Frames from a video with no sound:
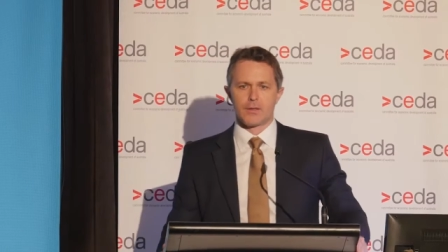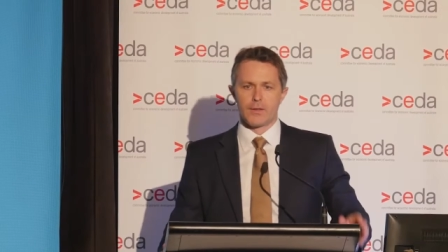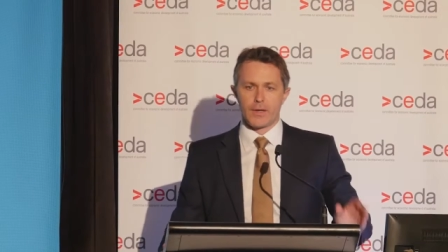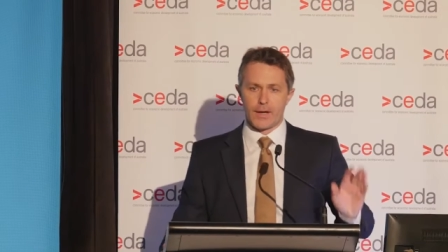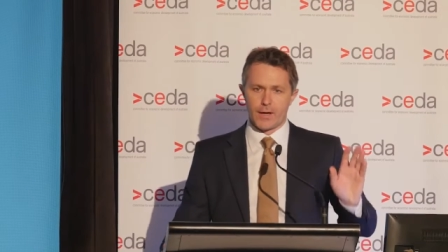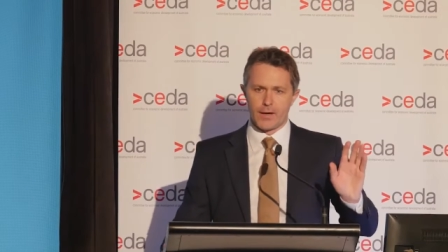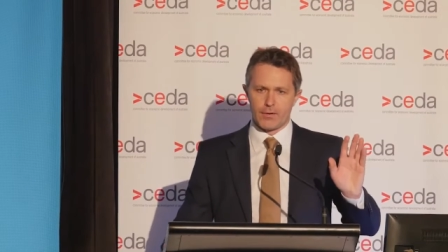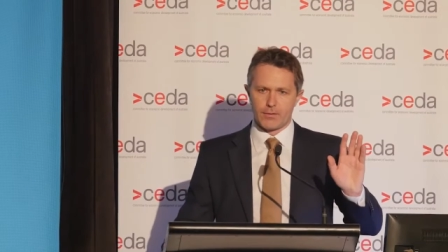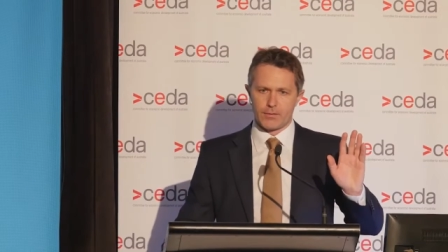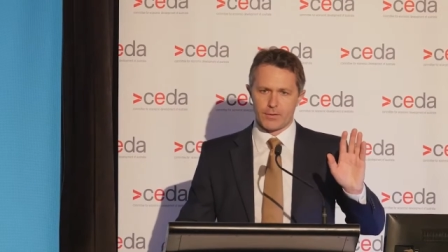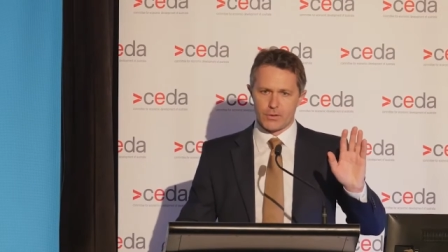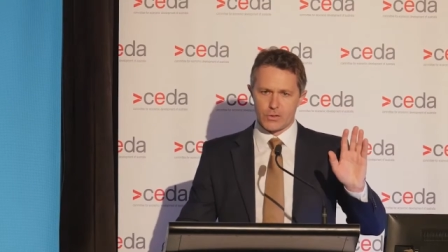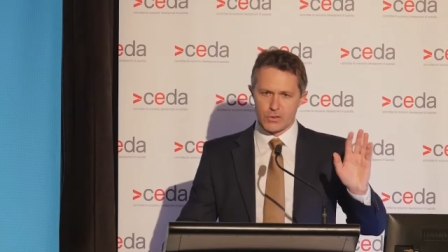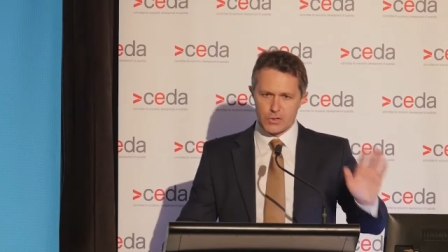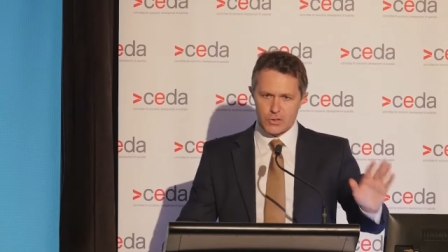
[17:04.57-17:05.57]
Now
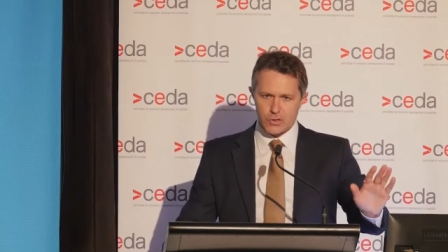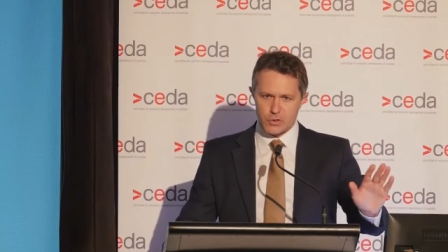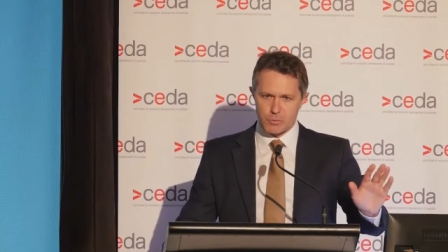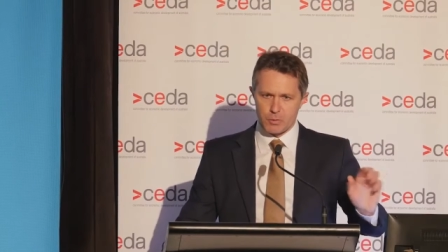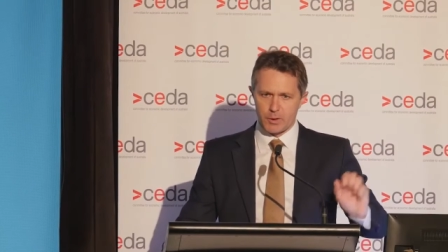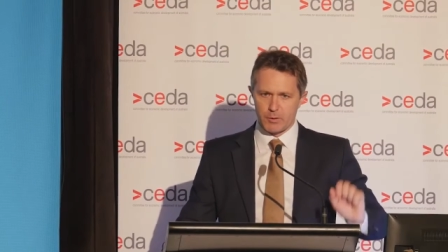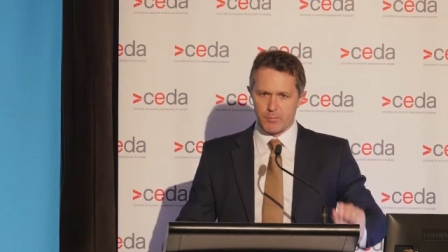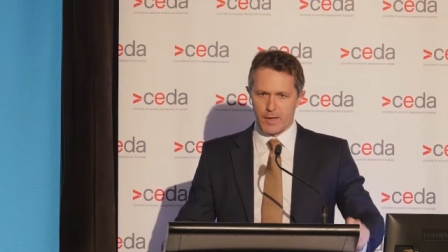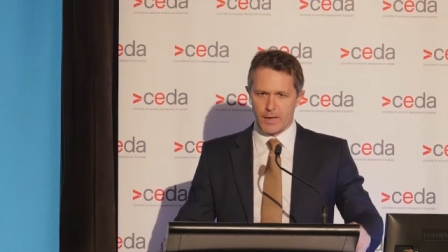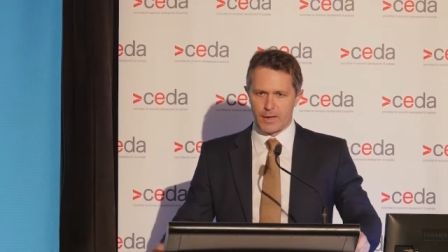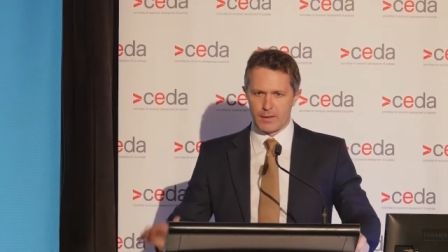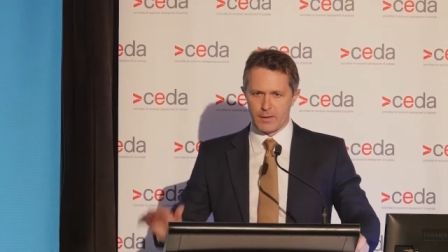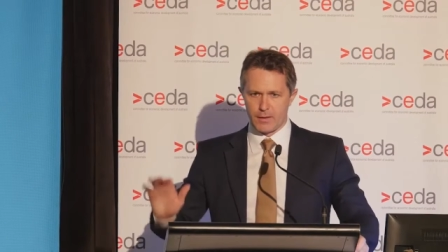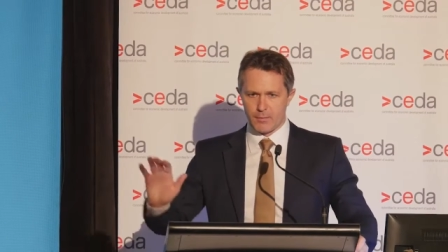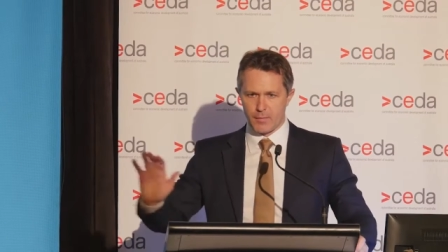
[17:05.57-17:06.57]
the decision's been
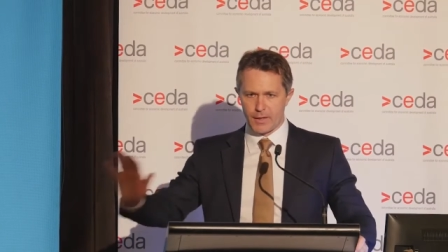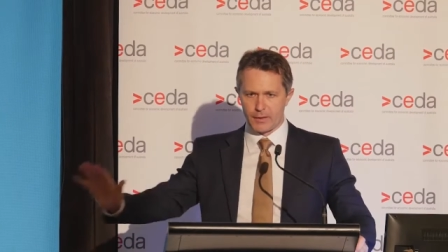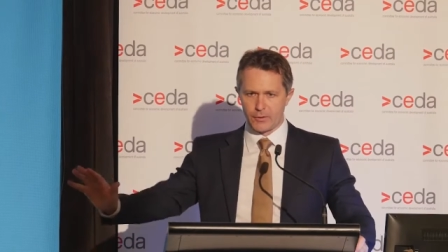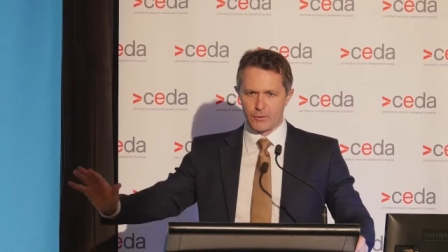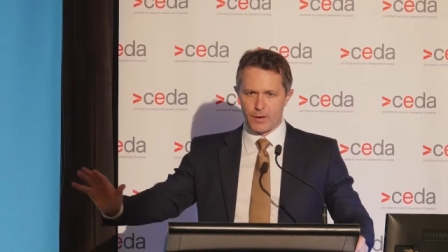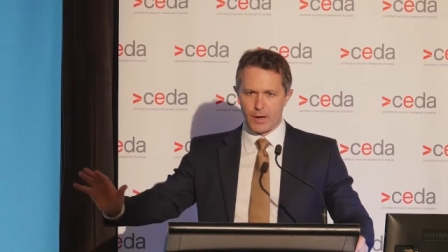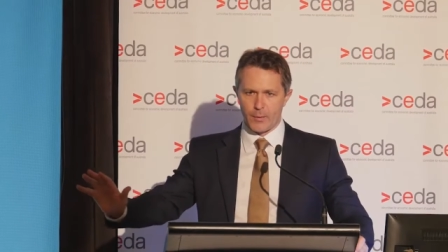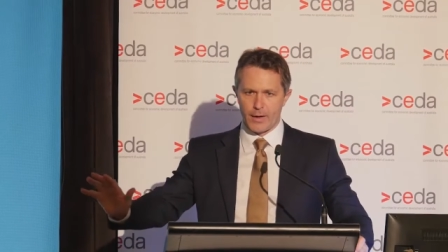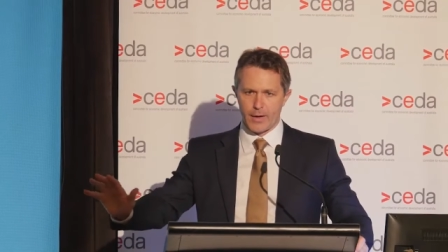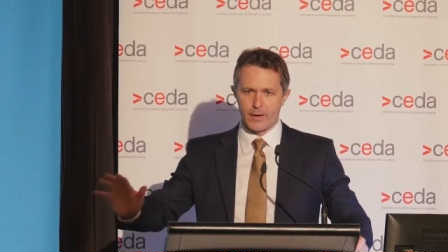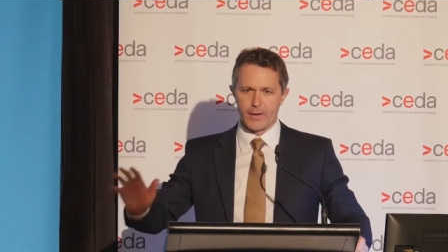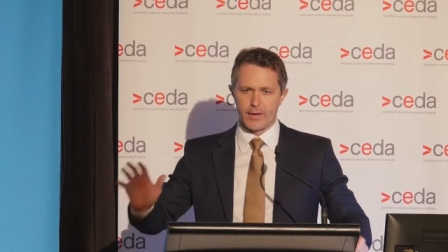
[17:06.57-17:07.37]
made, the money will go out,